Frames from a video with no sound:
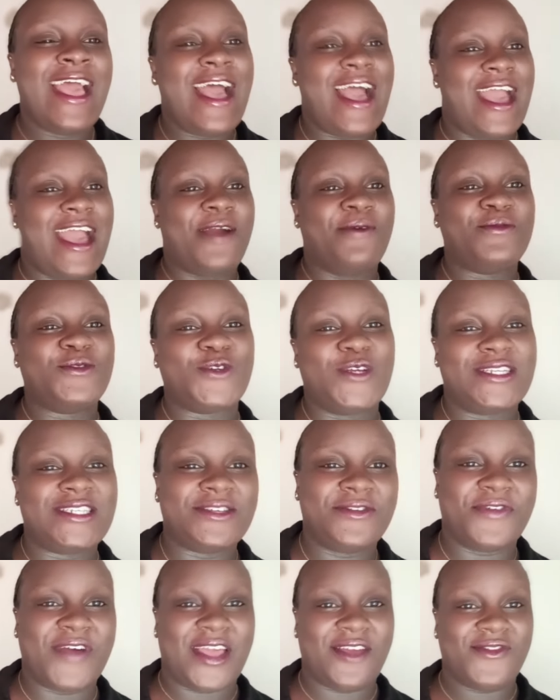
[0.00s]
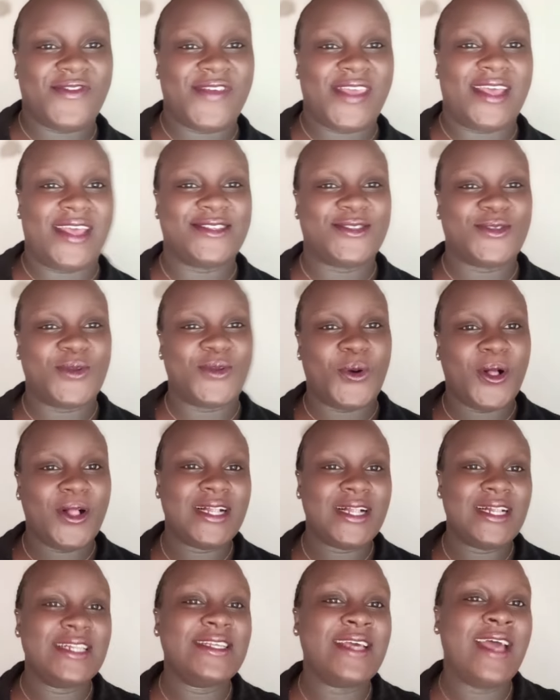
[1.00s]
I am 25 years
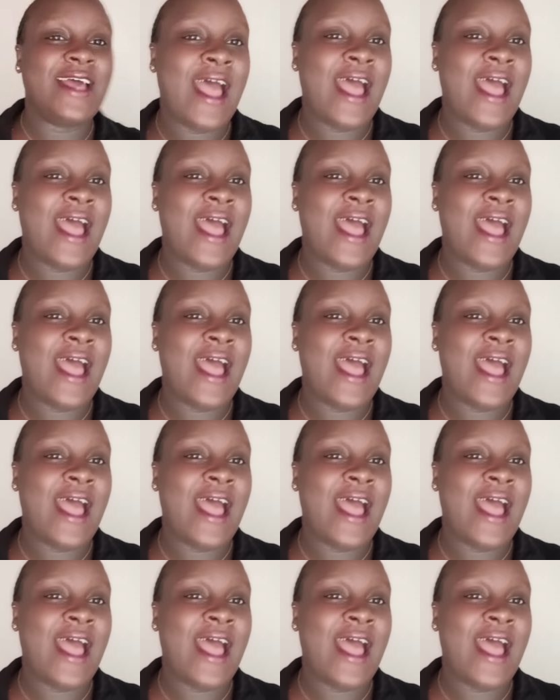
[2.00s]
old,